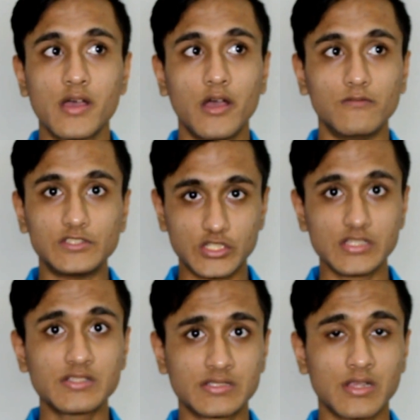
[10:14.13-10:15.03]
which
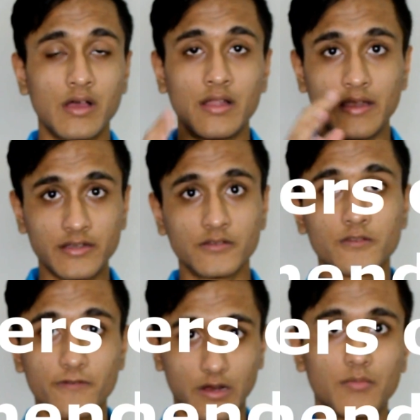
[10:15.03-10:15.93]
is letters of
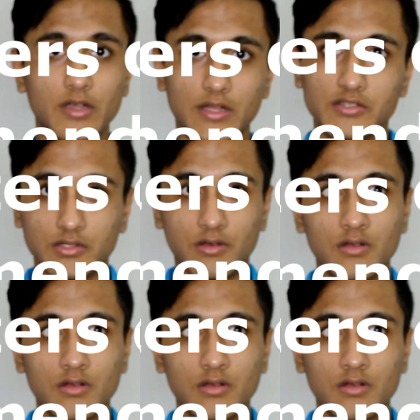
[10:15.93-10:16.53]
recommendation.